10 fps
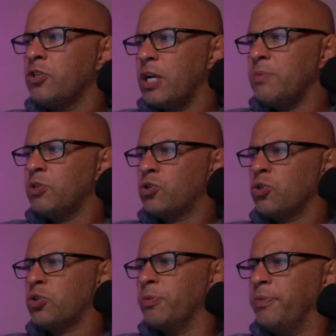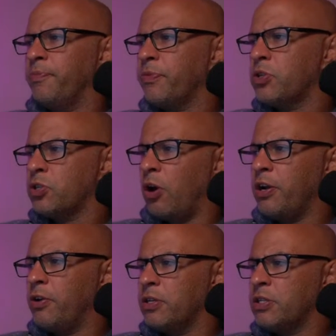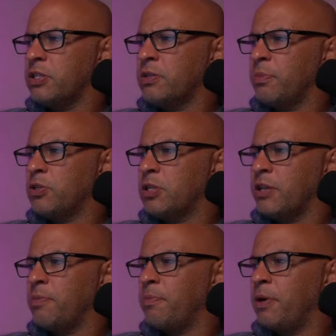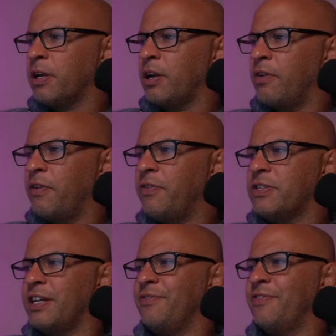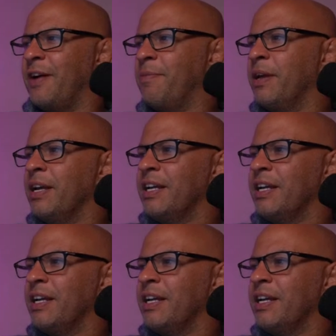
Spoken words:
James Adjuceman. Side note: this is the most South American I've ever seen. Fab.